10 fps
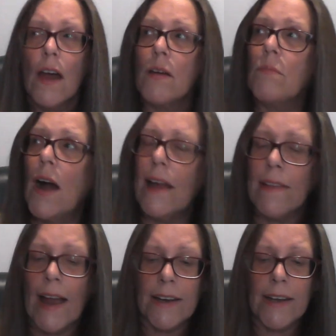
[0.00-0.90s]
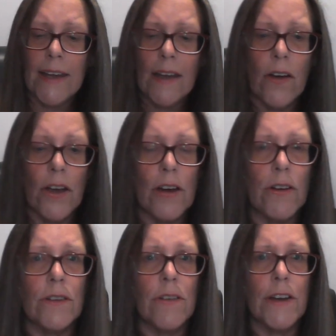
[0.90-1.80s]
My lady,
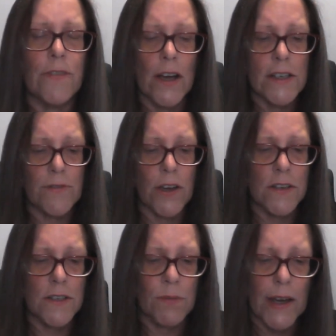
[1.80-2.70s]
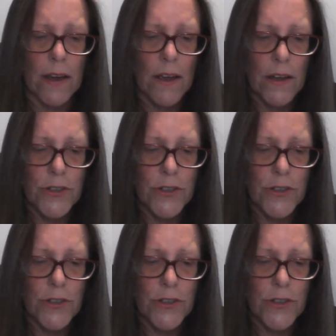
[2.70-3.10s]
her advice for you this week